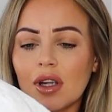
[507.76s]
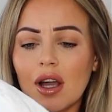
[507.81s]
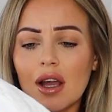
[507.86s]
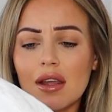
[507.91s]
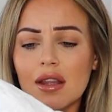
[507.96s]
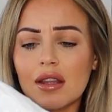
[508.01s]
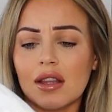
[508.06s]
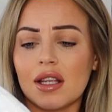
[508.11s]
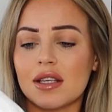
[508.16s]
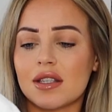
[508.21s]

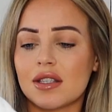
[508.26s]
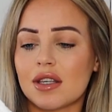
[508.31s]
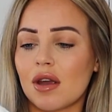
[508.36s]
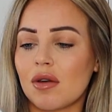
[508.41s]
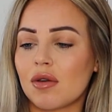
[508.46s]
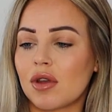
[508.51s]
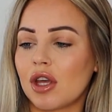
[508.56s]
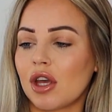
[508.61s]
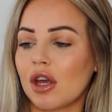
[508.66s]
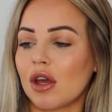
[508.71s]
I think they're
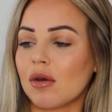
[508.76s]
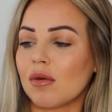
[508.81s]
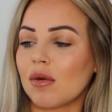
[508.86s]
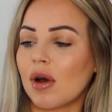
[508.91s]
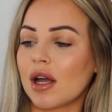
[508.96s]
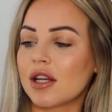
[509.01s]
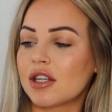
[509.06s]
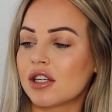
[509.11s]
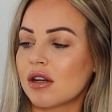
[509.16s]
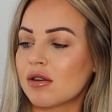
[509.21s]
so cute.
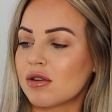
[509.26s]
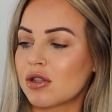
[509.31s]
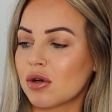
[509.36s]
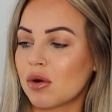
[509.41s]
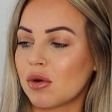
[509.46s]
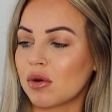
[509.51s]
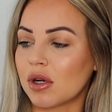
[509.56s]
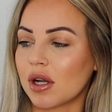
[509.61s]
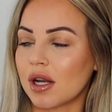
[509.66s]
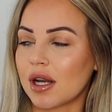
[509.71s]
I shown
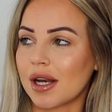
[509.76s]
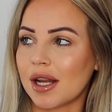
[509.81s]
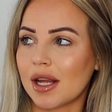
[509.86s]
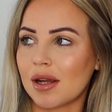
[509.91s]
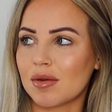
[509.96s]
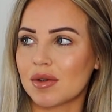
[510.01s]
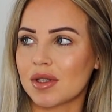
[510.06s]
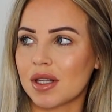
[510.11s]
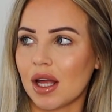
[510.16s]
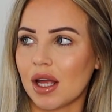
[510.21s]
Jordan and
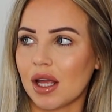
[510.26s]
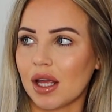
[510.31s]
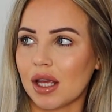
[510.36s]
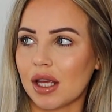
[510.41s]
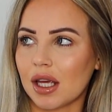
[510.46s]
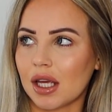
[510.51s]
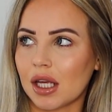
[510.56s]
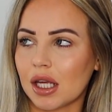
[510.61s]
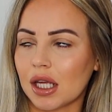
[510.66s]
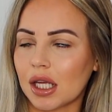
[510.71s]
he was
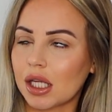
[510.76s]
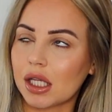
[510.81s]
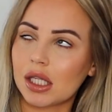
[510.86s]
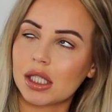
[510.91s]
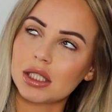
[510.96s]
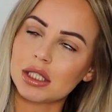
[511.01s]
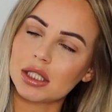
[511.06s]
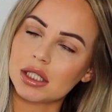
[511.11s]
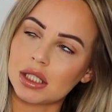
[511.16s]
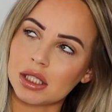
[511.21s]
like,
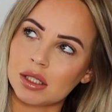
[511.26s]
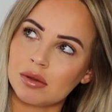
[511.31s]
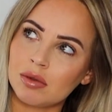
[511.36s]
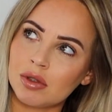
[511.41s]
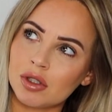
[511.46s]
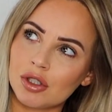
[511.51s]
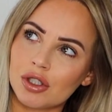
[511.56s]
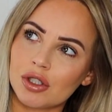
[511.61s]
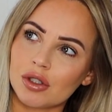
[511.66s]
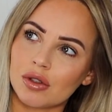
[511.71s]
I'm
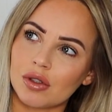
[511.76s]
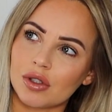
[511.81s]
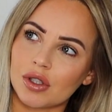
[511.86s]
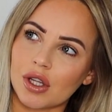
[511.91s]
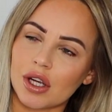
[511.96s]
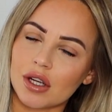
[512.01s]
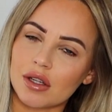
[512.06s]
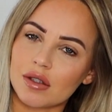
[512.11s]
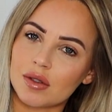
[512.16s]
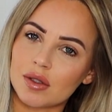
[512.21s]
not sure on
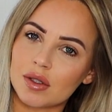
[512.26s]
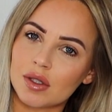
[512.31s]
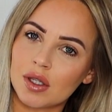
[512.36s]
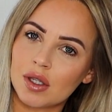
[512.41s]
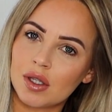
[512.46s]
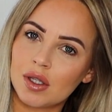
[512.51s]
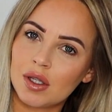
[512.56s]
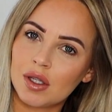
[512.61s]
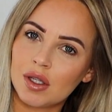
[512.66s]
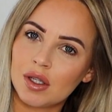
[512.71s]
those.
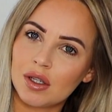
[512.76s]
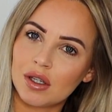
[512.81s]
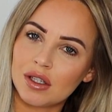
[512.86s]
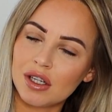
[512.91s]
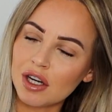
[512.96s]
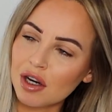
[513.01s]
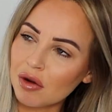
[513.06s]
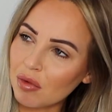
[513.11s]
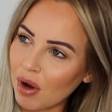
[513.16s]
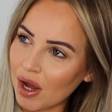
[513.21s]

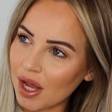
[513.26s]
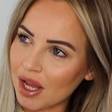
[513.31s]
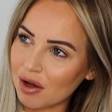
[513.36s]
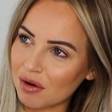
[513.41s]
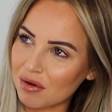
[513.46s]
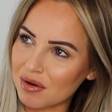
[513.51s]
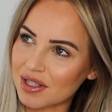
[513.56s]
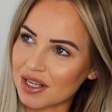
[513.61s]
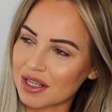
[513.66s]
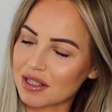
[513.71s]
Don't know why he
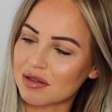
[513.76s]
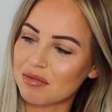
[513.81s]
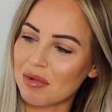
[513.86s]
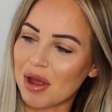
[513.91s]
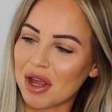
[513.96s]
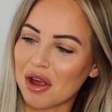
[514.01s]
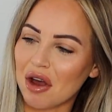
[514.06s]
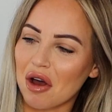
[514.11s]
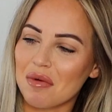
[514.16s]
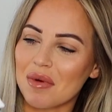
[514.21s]
always has to
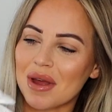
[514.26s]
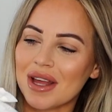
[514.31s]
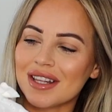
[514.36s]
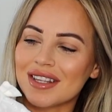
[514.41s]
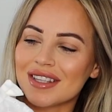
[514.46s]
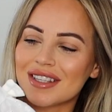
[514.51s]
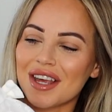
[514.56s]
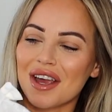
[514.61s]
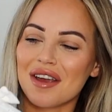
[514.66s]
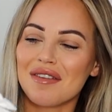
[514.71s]
make
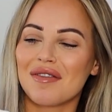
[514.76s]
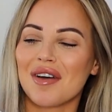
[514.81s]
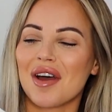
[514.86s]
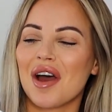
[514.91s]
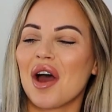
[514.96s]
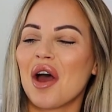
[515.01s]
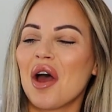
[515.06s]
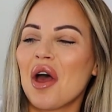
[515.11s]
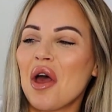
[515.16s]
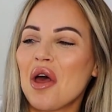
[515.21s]
comments
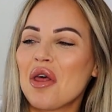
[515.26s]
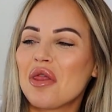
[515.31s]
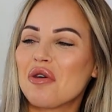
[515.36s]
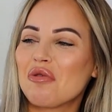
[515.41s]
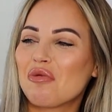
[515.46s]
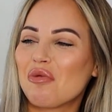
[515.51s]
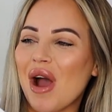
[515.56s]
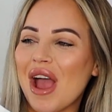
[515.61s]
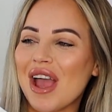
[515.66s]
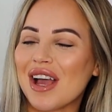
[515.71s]
over
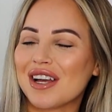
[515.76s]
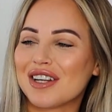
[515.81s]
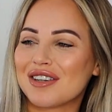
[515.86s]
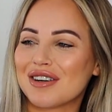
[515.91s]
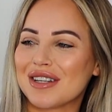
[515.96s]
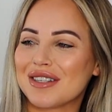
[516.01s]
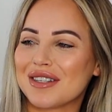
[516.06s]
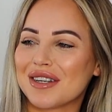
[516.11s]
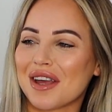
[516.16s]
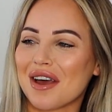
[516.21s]
the way I
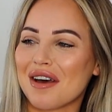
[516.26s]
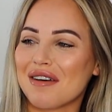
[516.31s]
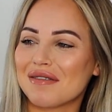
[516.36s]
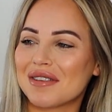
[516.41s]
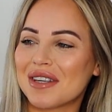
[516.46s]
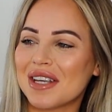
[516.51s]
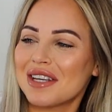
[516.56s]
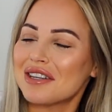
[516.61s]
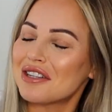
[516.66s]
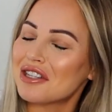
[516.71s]
dress the
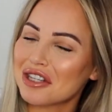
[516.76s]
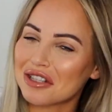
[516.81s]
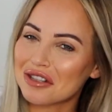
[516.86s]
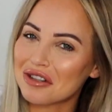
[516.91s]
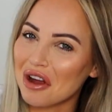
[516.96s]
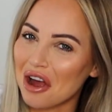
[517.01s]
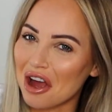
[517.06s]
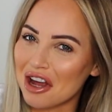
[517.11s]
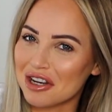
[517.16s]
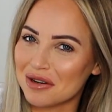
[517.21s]
girls. He's just
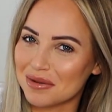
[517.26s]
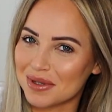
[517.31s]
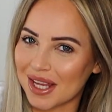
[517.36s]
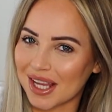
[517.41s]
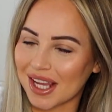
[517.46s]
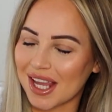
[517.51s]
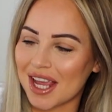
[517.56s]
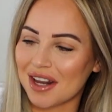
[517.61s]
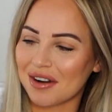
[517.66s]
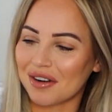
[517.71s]
not
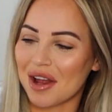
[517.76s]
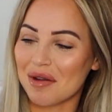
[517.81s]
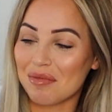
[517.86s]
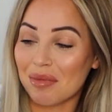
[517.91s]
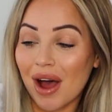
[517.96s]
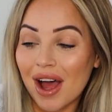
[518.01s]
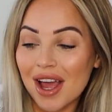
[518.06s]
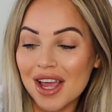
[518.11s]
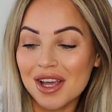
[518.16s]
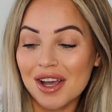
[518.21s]
100% keen on it.
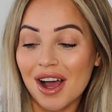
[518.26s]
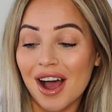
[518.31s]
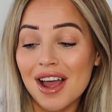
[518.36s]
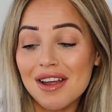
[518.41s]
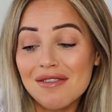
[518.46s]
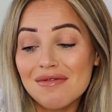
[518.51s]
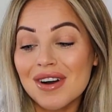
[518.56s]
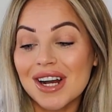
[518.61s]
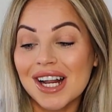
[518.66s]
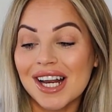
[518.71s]
But
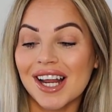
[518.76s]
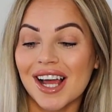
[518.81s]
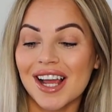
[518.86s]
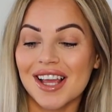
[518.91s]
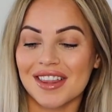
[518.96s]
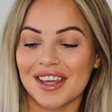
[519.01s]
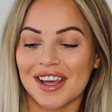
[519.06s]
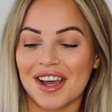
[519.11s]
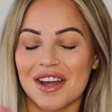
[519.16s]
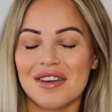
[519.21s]
I really
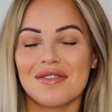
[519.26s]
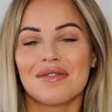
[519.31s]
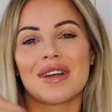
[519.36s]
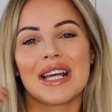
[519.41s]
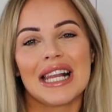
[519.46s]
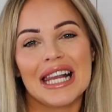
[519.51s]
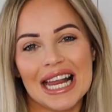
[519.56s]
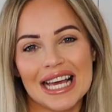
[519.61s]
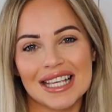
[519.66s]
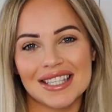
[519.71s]
like the kind of
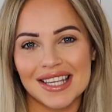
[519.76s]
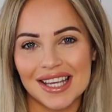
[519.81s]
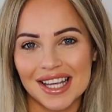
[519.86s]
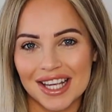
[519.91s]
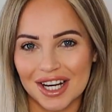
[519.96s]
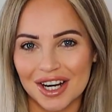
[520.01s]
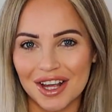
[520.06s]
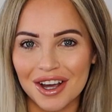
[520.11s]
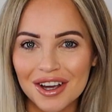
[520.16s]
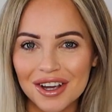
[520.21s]

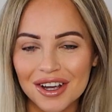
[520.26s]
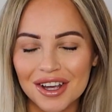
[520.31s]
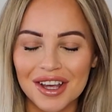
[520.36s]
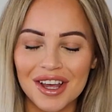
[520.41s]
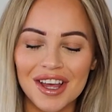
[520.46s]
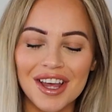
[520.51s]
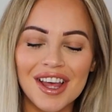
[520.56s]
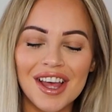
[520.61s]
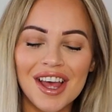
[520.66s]
classic look